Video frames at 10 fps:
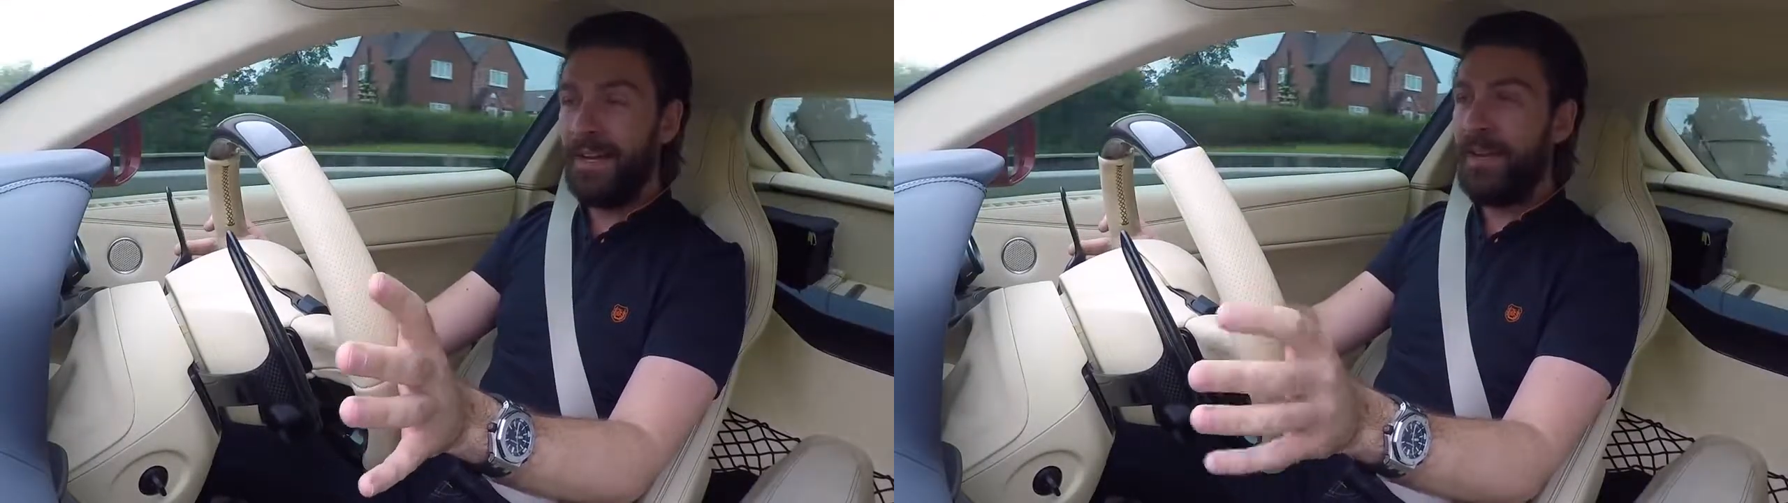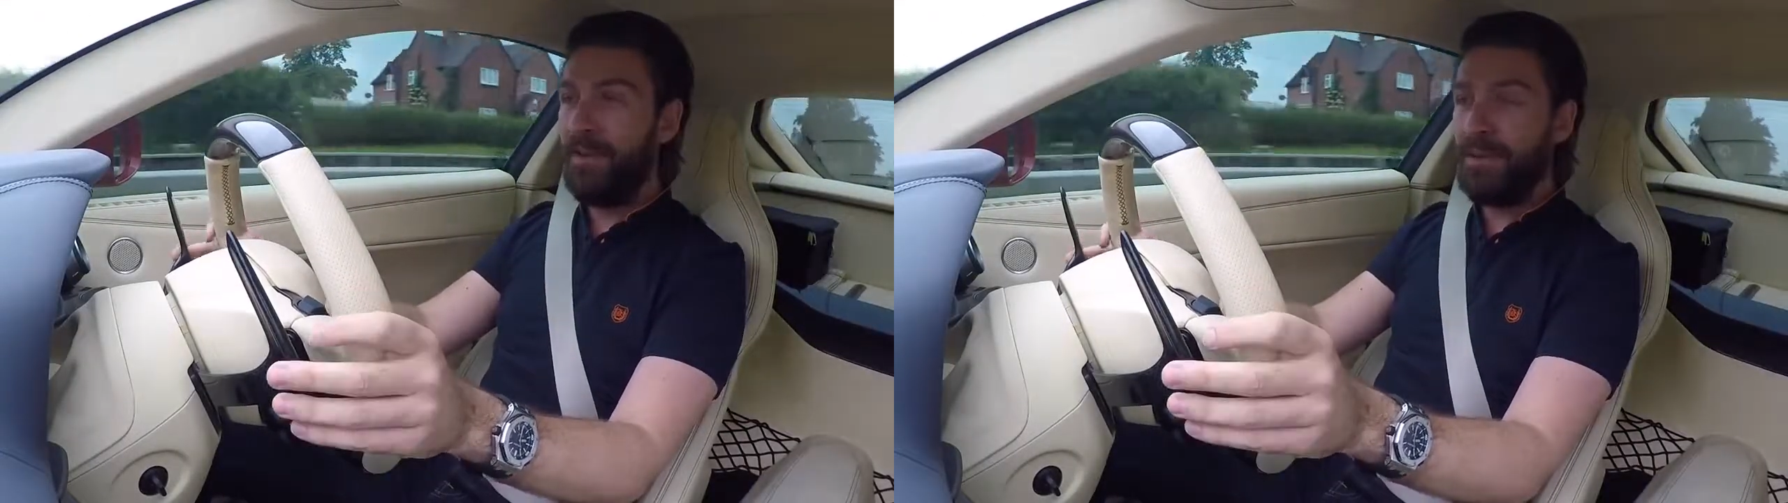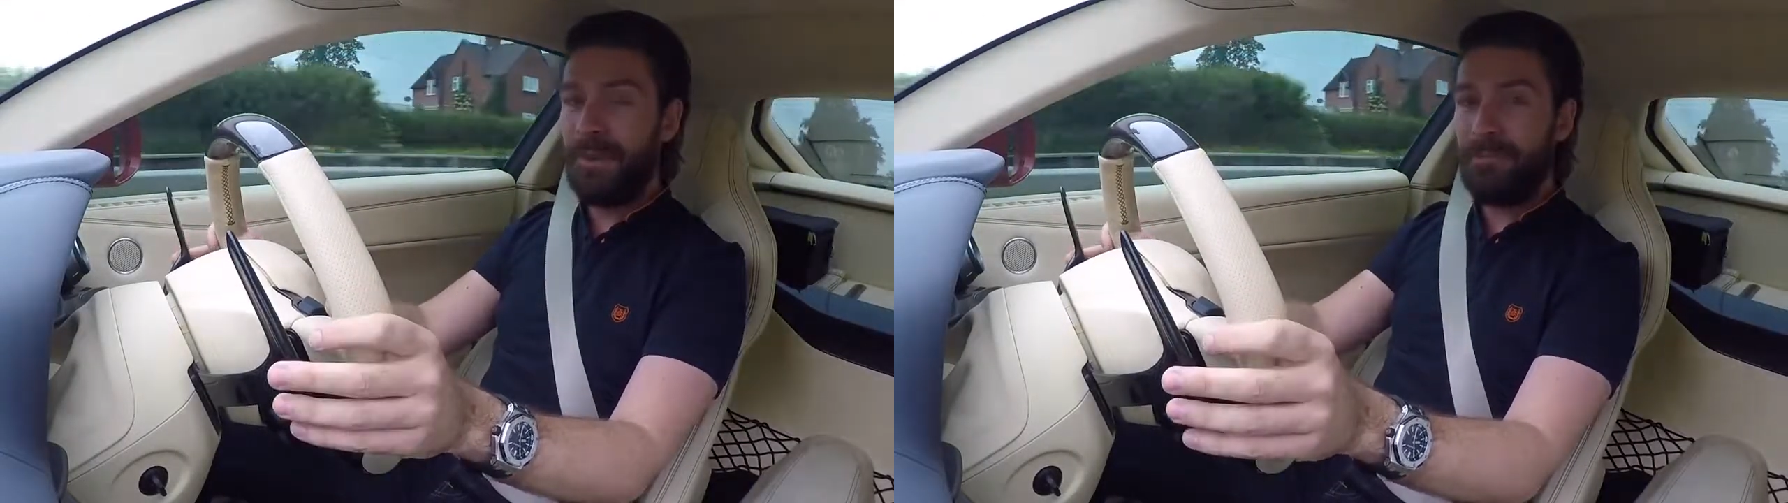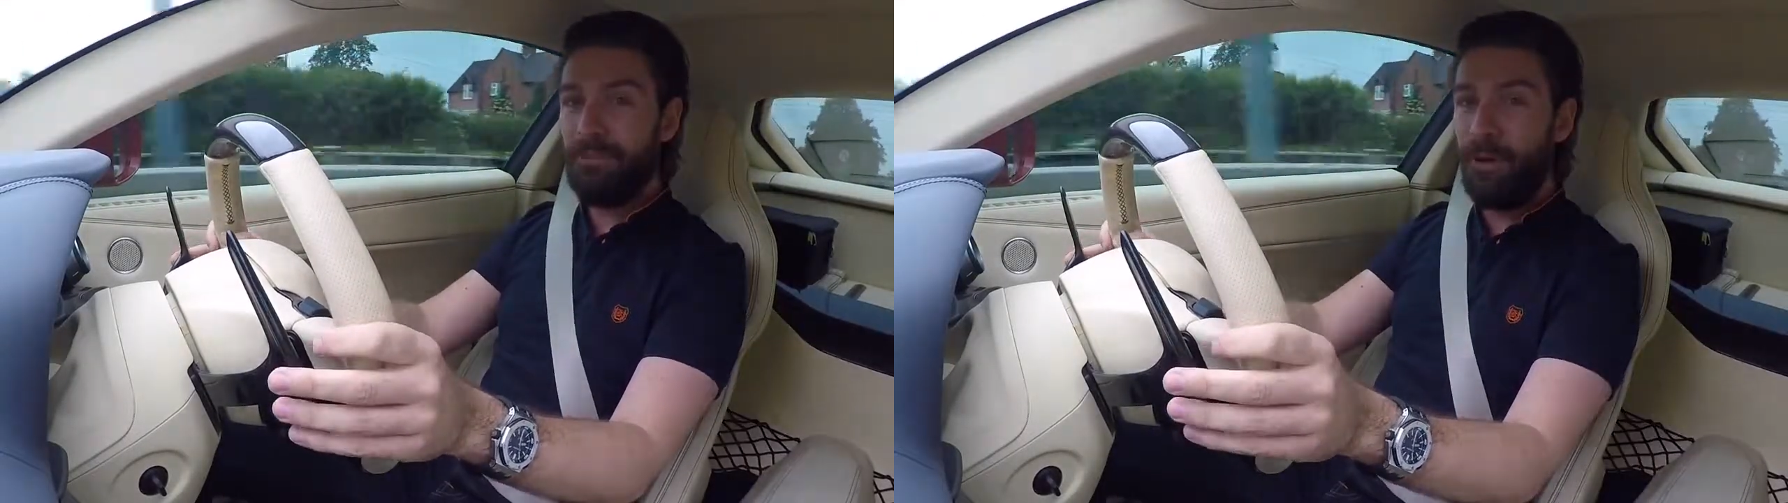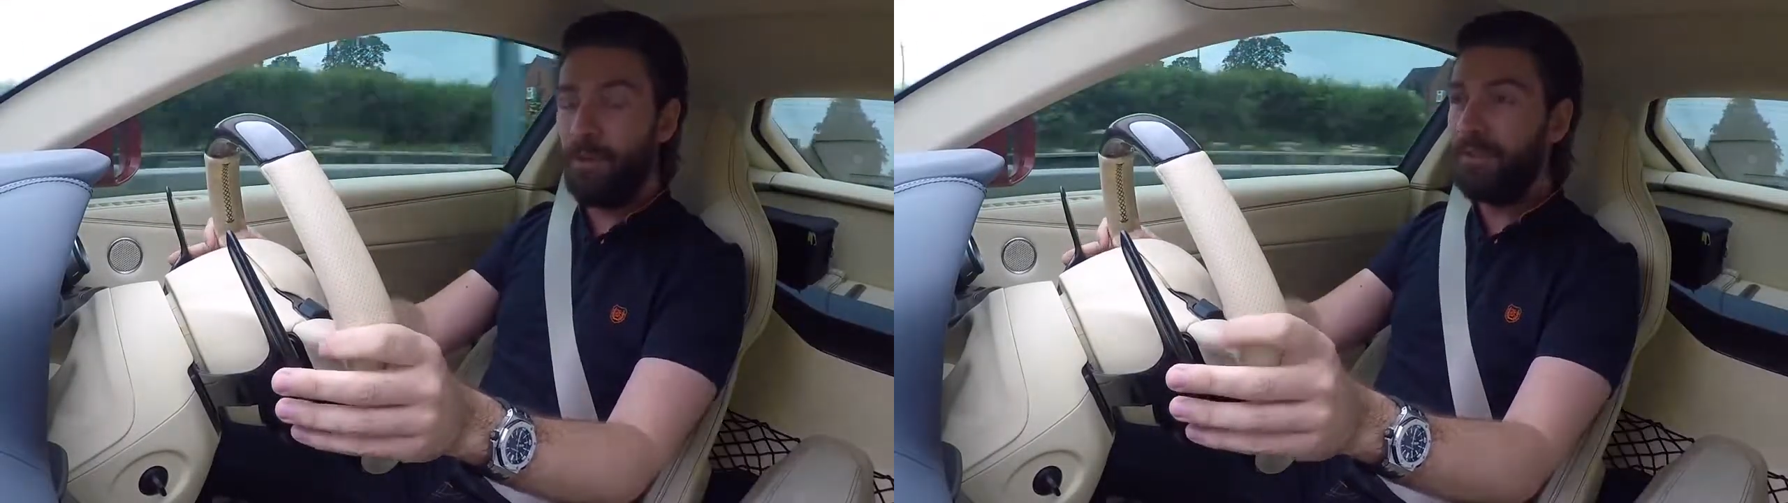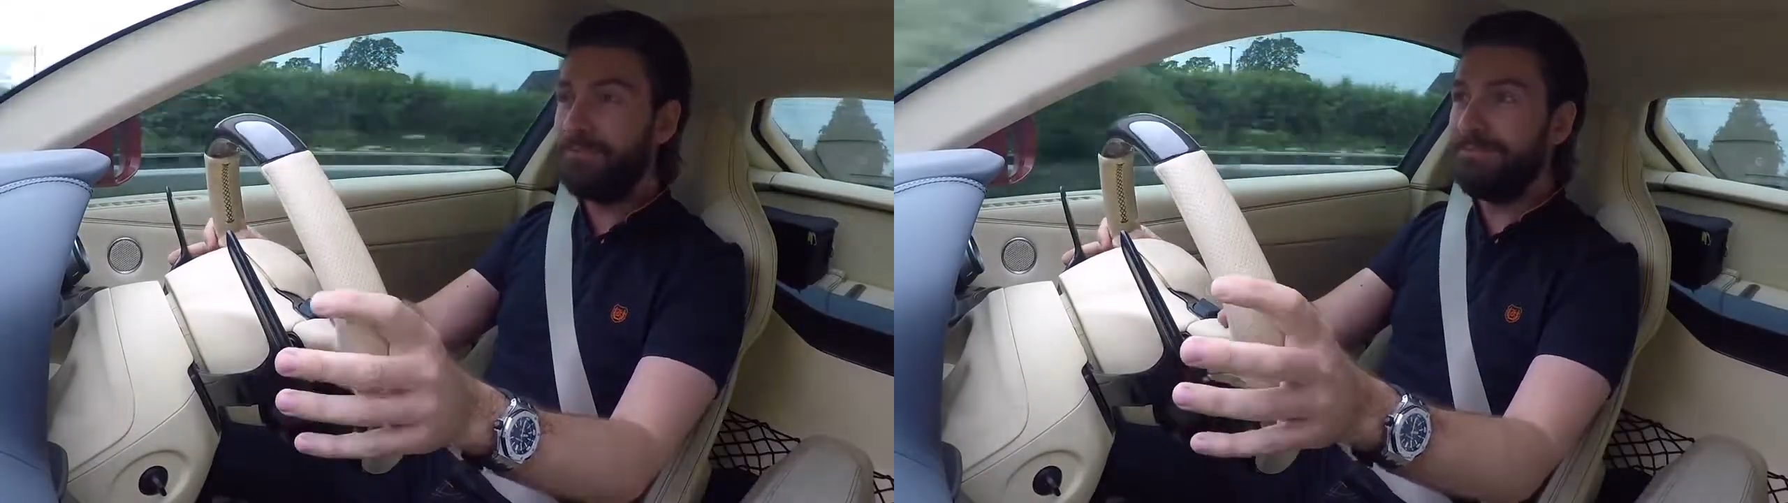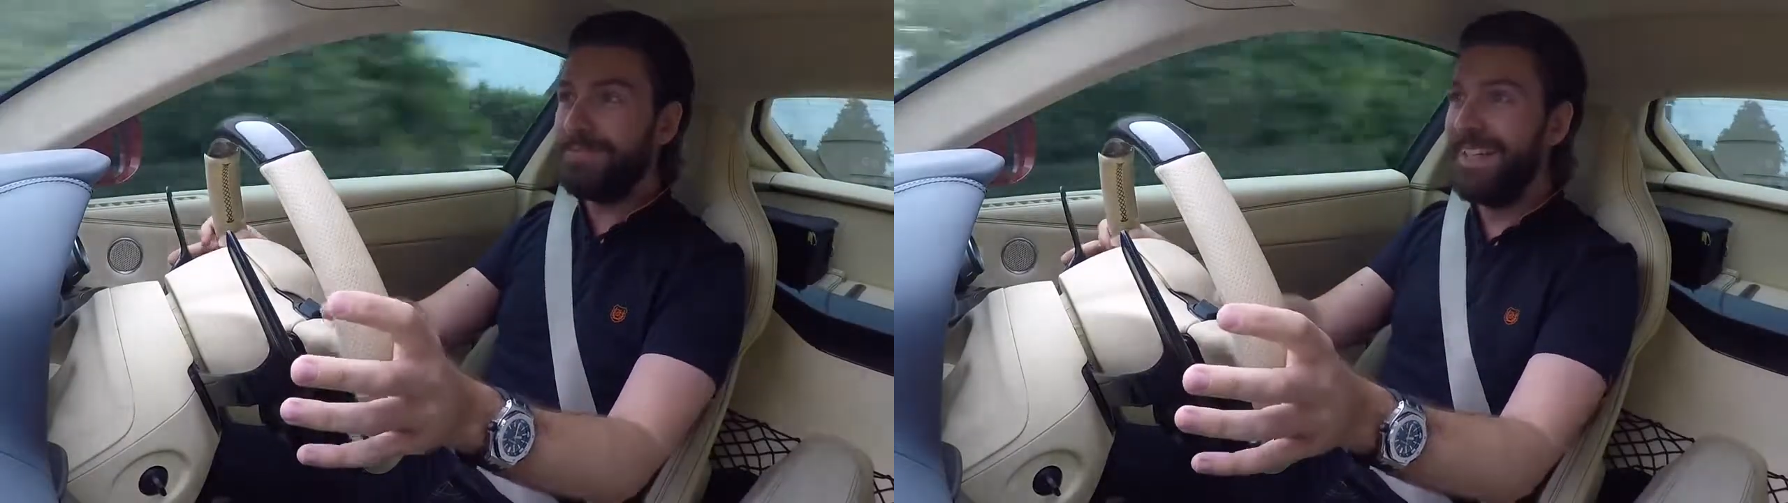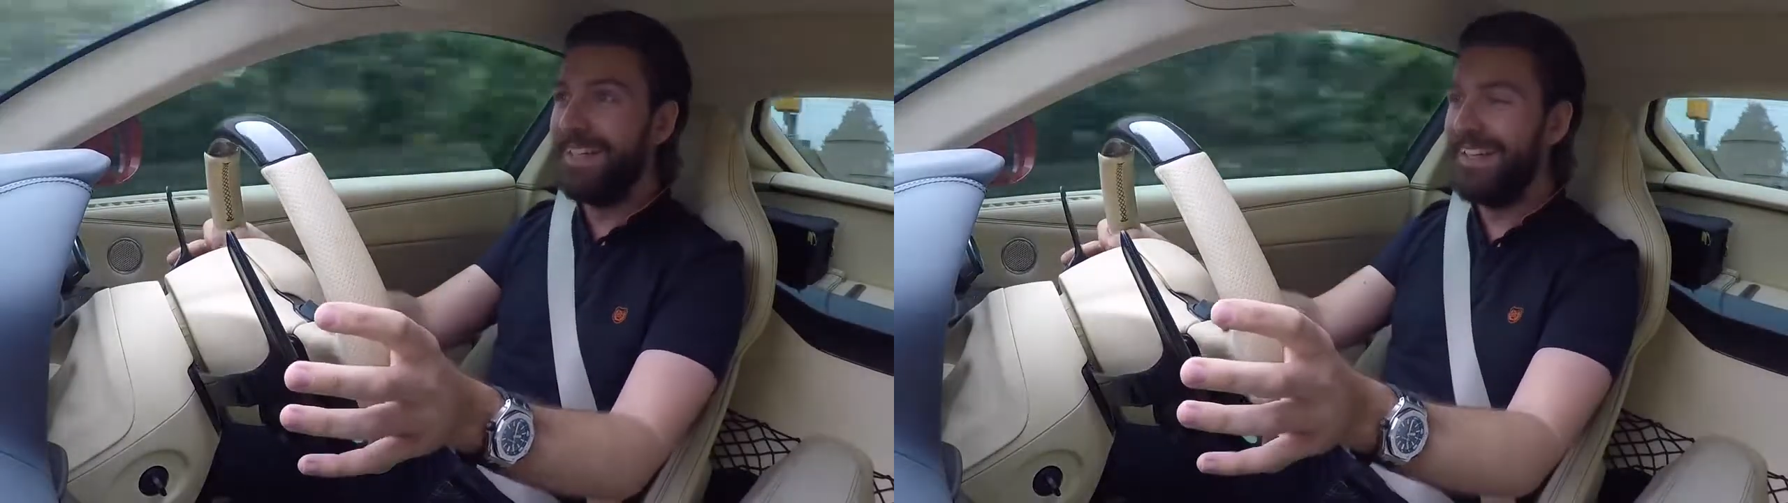I only went and bought one.